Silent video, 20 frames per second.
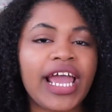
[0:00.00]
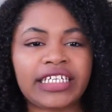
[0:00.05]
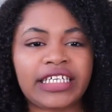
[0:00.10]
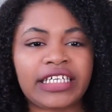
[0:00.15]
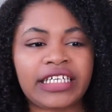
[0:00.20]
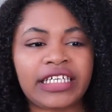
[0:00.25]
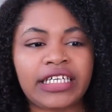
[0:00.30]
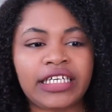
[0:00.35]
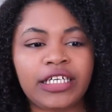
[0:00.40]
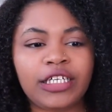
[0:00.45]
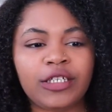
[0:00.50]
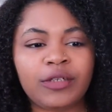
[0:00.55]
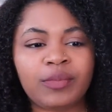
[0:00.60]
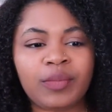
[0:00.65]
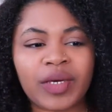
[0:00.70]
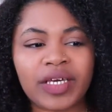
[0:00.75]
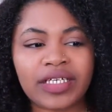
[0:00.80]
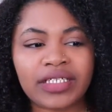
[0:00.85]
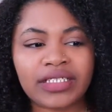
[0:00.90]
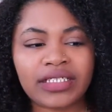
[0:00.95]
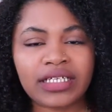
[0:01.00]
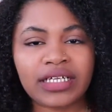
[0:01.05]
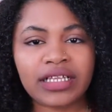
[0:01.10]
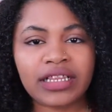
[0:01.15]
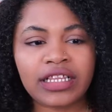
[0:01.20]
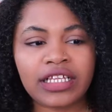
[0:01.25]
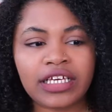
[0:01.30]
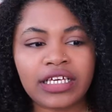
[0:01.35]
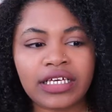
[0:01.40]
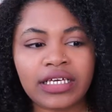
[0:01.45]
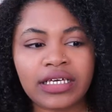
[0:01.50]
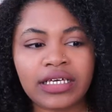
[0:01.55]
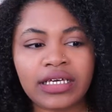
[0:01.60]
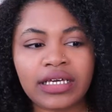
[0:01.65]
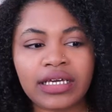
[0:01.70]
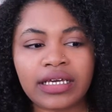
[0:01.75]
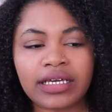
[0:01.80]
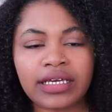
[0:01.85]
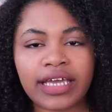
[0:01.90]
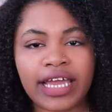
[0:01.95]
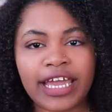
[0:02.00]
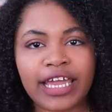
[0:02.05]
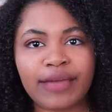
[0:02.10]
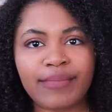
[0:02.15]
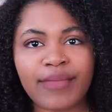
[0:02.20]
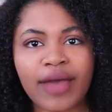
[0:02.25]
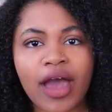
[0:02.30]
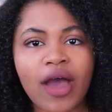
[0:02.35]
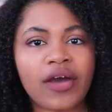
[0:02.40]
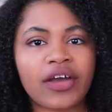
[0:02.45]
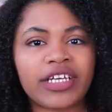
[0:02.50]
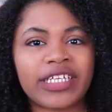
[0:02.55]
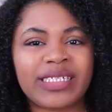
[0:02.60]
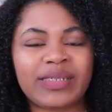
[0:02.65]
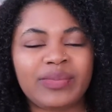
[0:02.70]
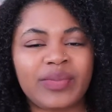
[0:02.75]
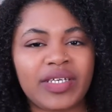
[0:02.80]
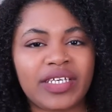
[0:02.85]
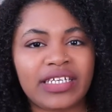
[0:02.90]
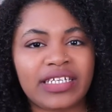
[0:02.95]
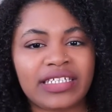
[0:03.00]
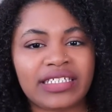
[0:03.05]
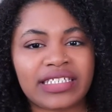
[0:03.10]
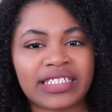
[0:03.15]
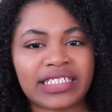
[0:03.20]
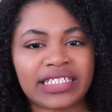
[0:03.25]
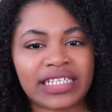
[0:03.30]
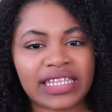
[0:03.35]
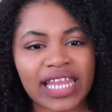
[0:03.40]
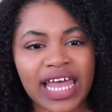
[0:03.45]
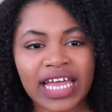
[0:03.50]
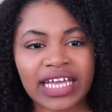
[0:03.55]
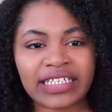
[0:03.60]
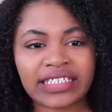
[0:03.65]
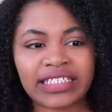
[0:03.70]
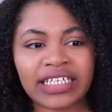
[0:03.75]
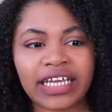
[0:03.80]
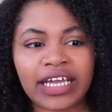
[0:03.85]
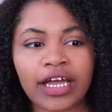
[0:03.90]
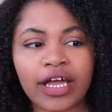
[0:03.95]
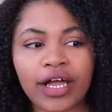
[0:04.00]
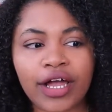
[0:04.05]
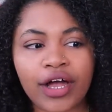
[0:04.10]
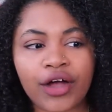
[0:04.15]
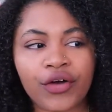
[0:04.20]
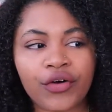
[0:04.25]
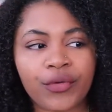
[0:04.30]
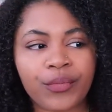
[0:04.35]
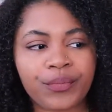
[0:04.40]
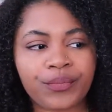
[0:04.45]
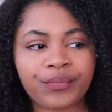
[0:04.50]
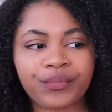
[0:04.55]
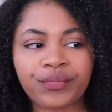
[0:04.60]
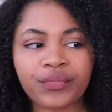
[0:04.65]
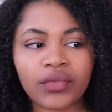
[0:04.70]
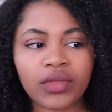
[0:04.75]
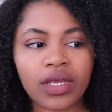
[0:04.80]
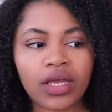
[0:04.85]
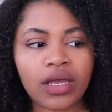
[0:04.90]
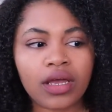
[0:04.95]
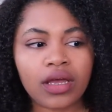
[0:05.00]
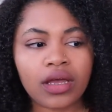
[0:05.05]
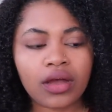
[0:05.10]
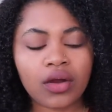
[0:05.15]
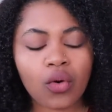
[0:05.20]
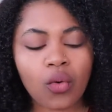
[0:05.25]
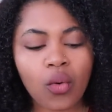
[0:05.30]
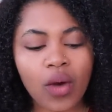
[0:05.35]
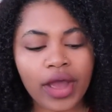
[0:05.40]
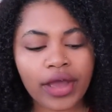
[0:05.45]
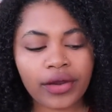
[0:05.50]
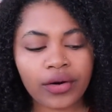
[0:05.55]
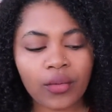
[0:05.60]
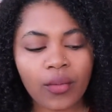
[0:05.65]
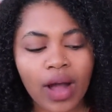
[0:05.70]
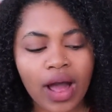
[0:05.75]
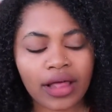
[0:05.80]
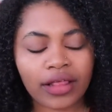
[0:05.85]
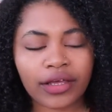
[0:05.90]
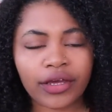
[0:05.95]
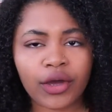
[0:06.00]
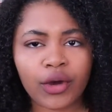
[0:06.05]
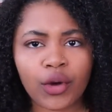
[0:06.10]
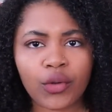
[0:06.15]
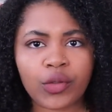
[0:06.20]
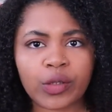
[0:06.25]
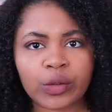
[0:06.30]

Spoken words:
He basically came out as being dyslexic quite a while ago.